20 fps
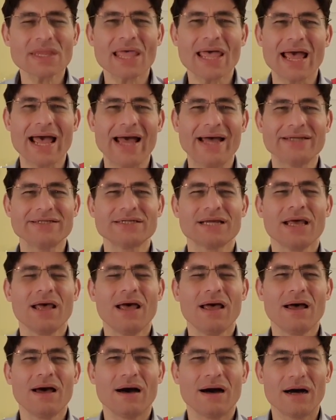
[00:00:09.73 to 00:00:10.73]
And
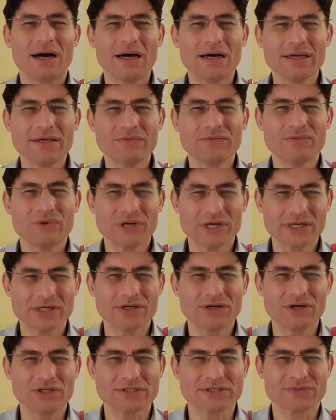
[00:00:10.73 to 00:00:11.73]
I work a
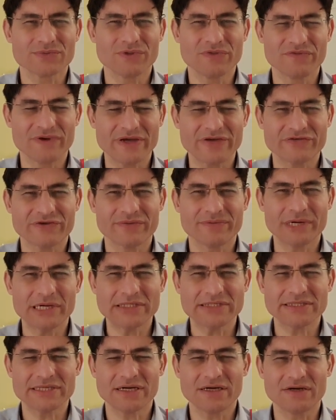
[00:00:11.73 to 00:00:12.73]
lot with fascia
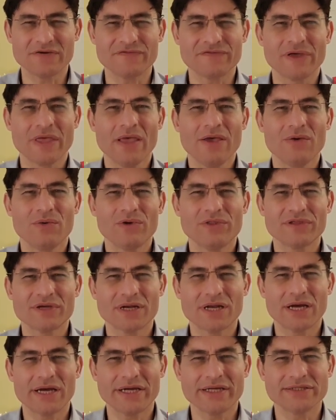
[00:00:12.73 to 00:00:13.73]
myself, with
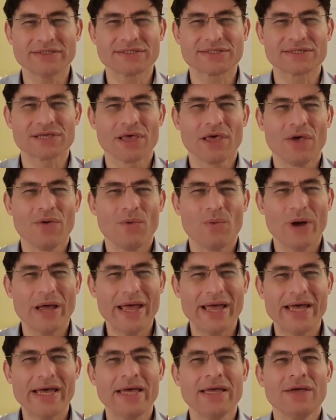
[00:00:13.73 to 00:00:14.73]
clients
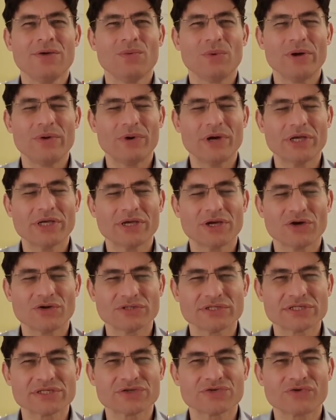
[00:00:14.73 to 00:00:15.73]
where we're working on
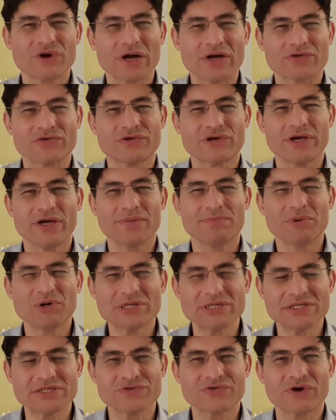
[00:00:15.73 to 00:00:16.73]
structure,
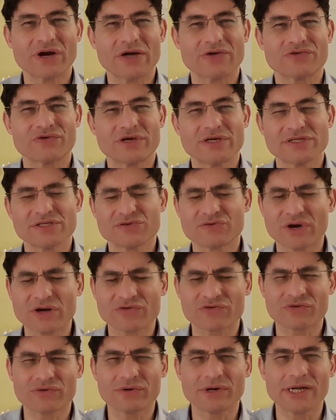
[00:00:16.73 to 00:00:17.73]
body structure,
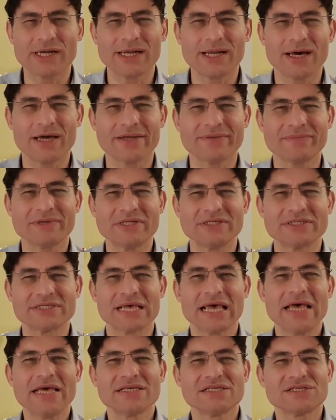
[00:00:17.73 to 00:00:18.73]
structural alignment,
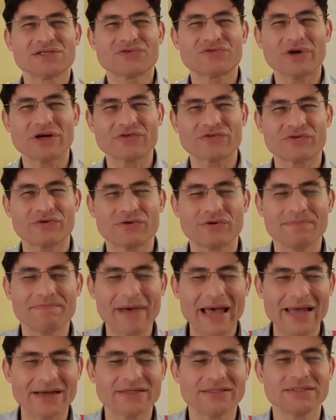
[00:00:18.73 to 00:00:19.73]
structural
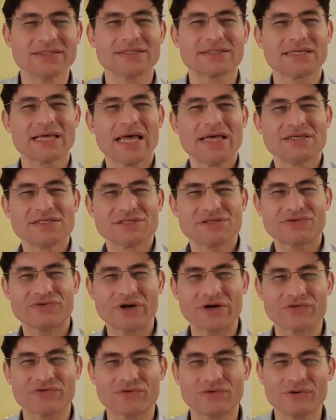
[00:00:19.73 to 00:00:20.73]
balance,
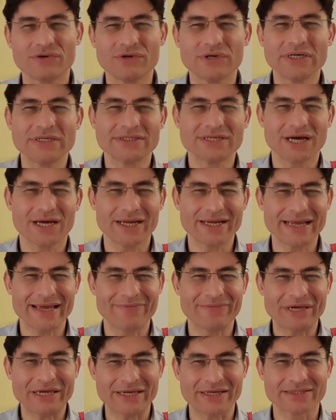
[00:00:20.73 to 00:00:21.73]
structural
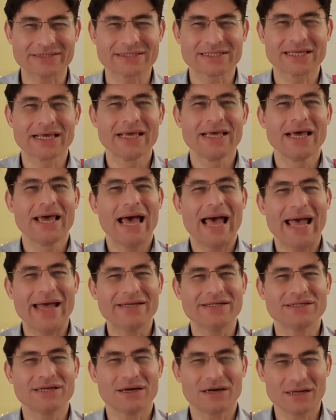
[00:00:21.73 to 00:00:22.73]
dynamics.
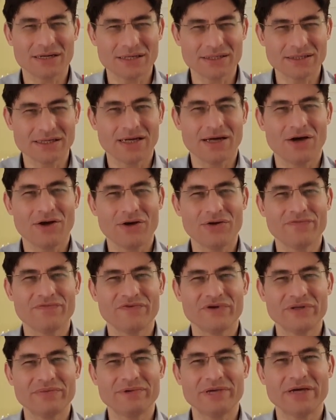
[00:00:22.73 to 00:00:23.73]
And I'll
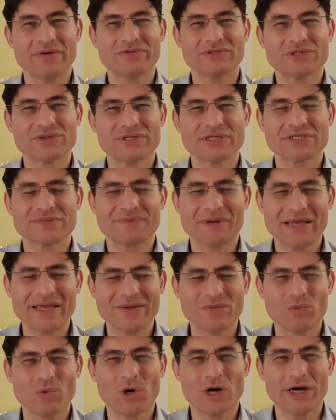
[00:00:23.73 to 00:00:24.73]
hopefully be able to
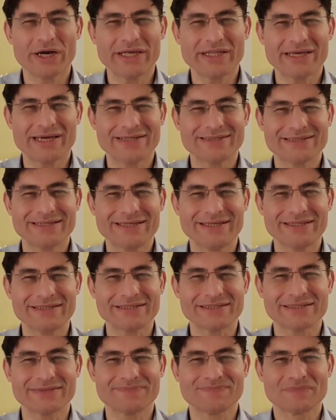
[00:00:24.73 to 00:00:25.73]
explain why that
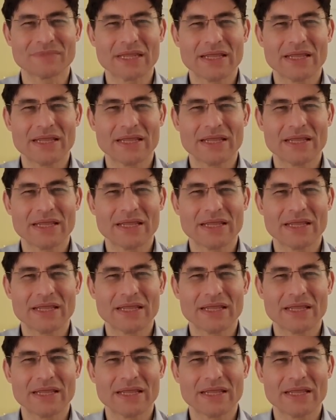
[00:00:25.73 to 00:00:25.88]
is.